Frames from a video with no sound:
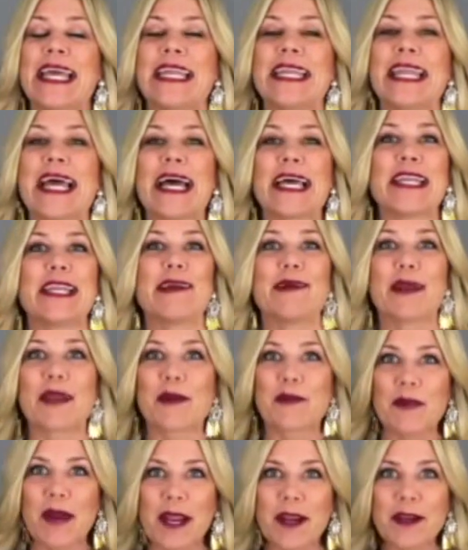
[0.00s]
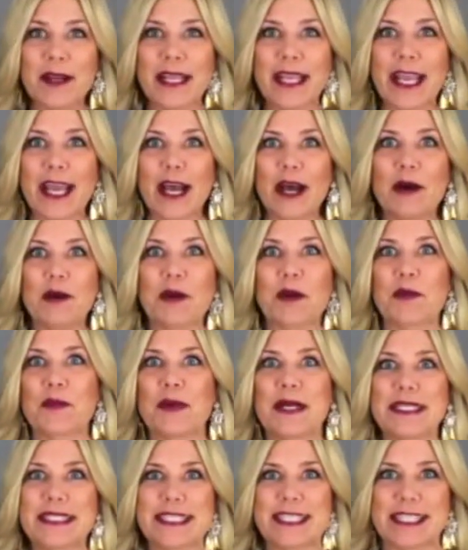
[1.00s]
not knowing where to go or
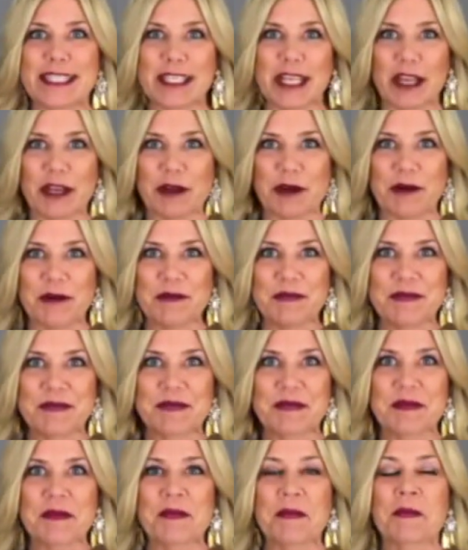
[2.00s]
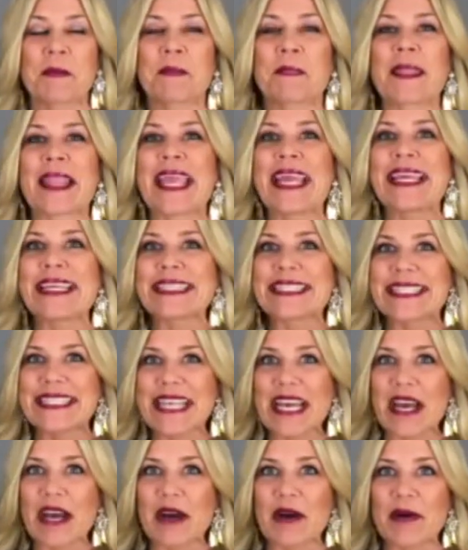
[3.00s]
what to do.
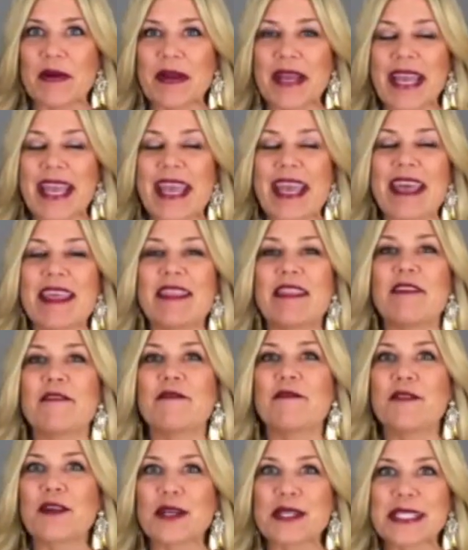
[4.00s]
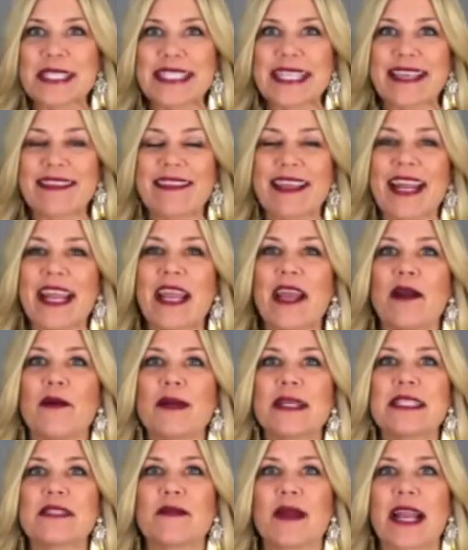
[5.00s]
So, the first thing that I
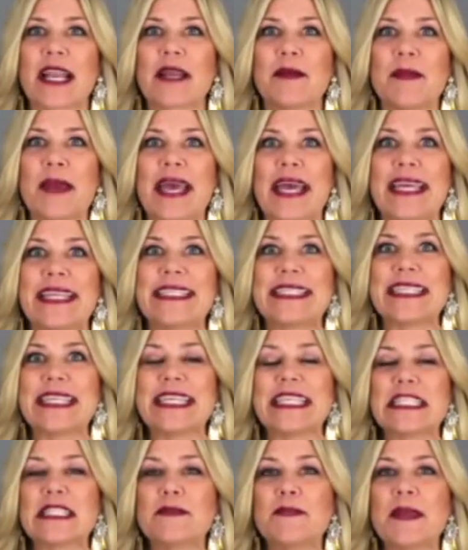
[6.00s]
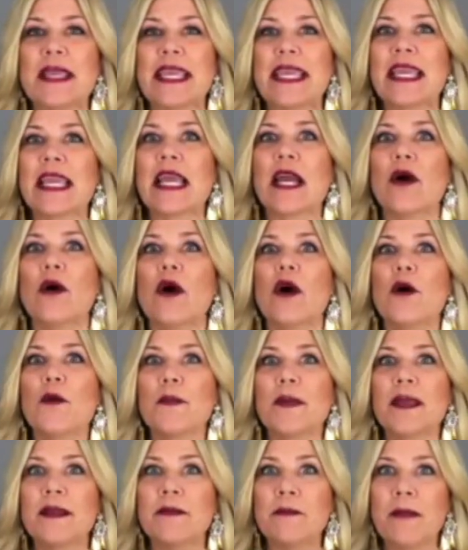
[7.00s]
always recommend is being
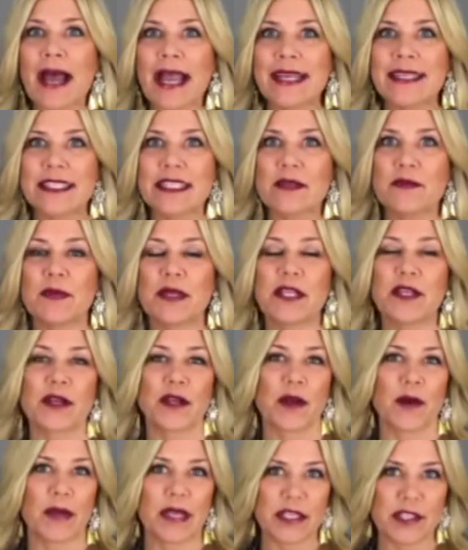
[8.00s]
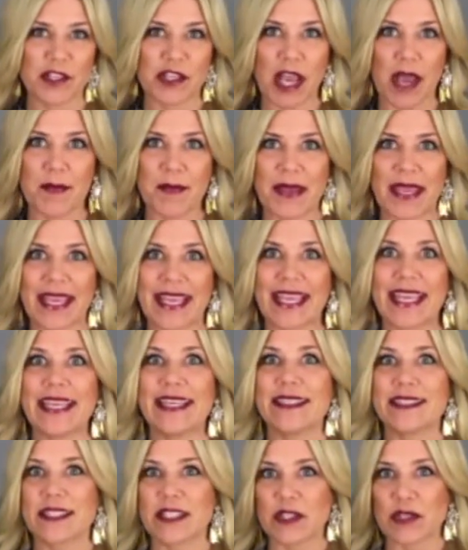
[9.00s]
open minded when you're going shopping
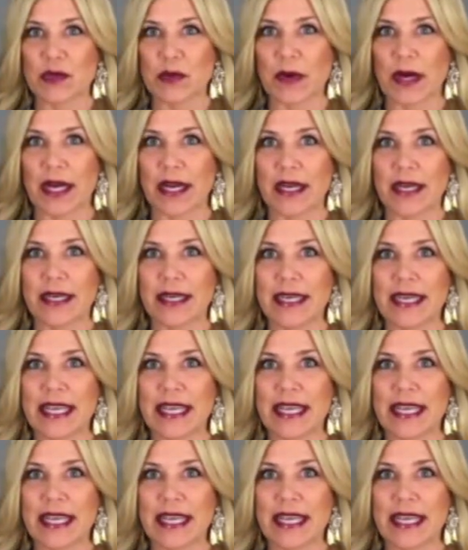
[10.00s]
in store.